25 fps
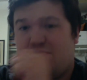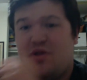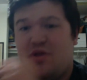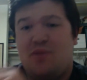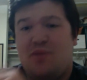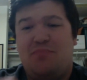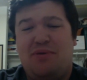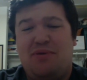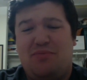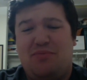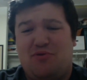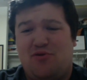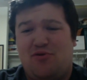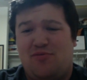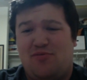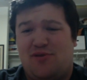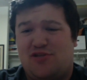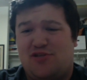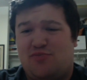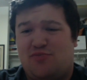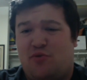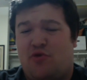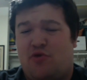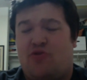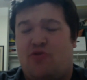people who are
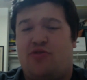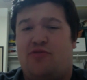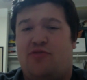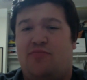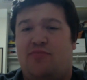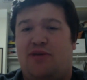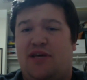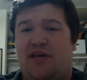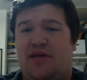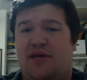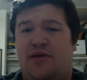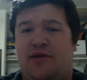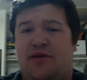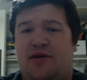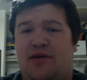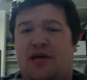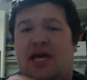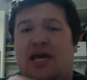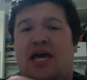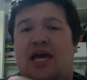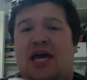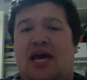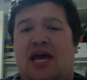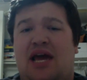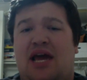much smarter than me
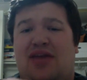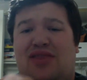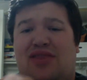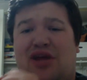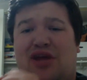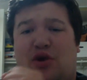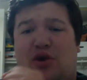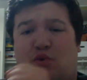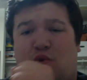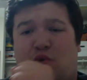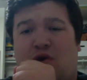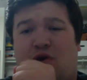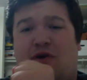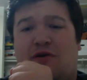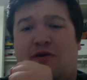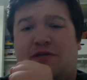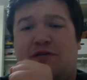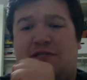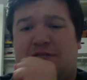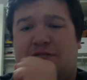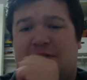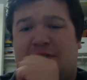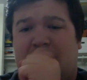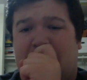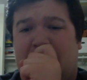and their
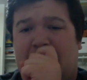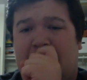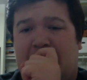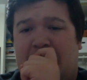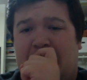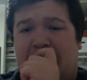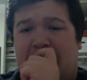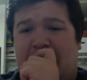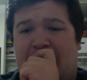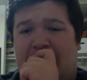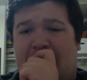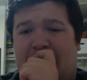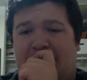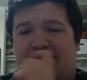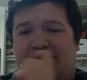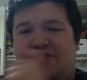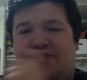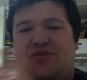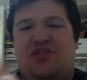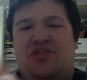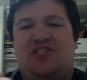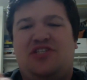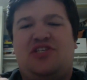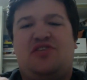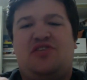words. So
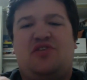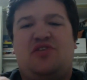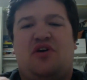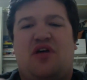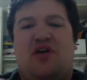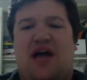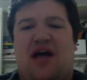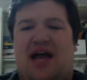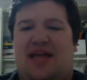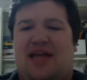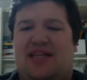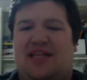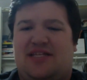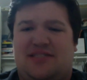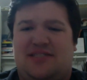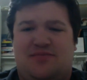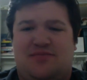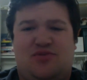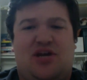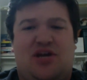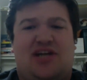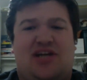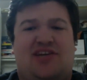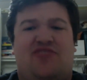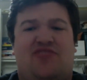this is all highly
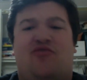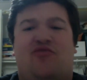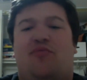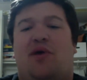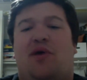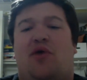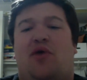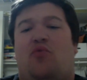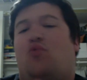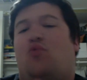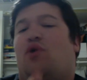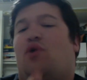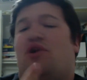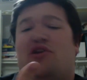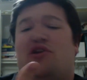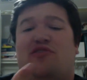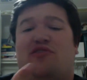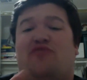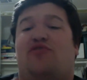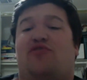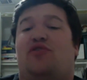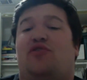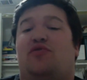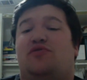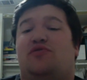subjective about what your
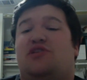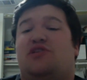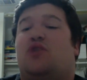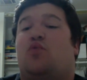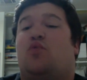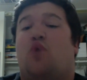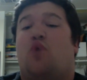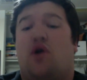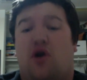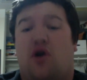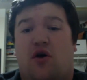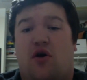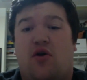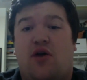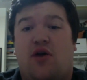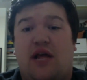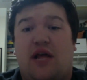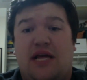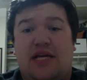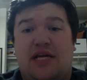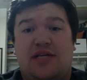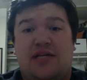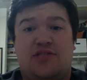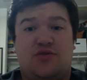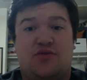views on what art
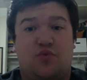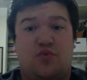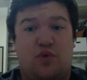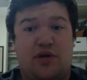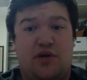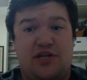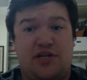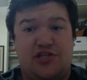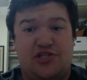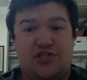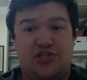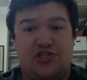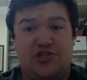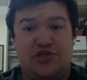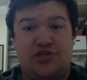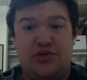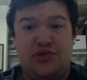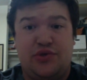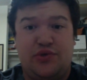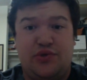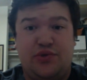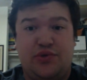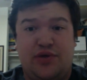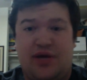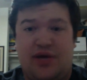is and what it should
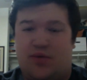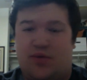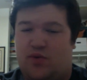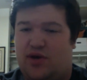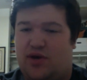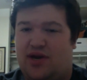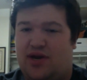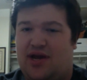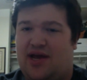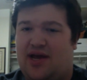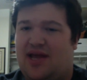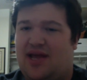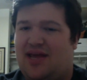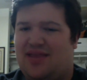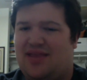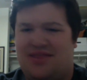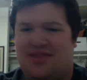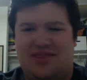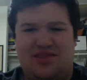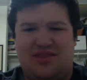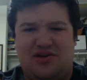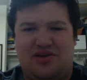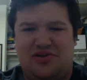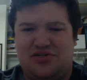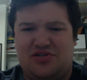do and whatnot,
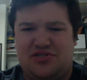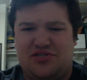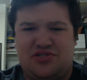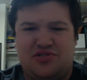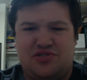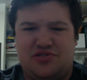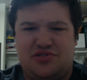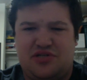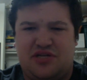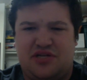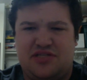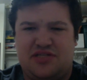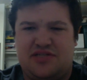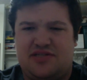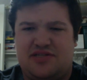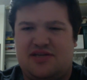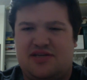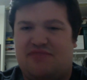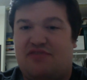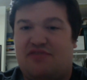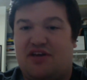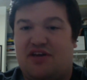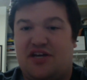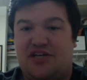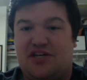and there's tons of
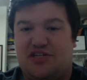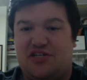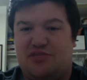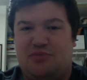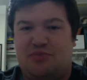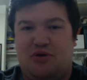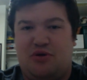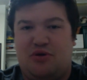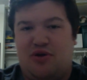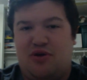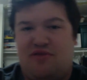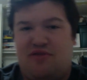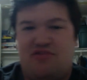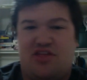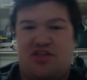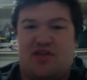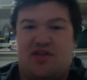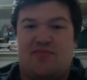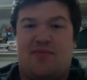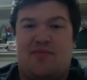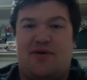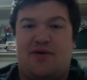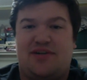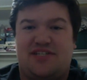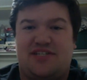stuff that can dispute everything
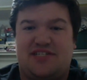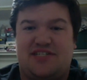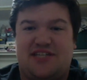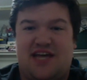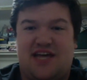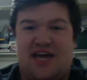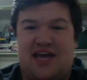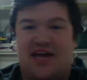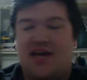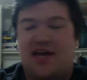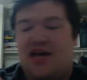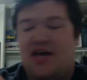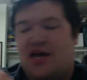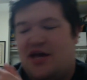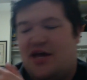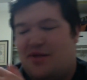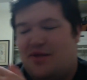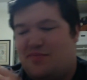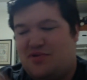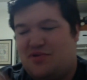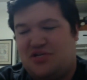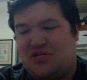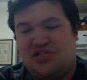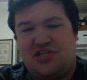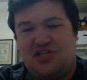I'm about to say,
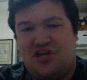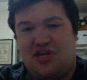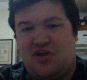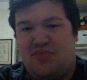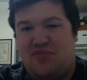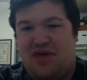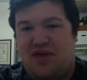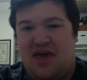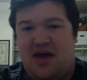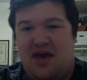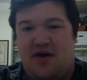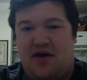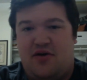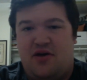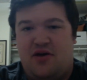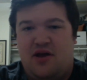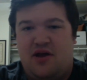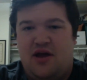but just hear me out.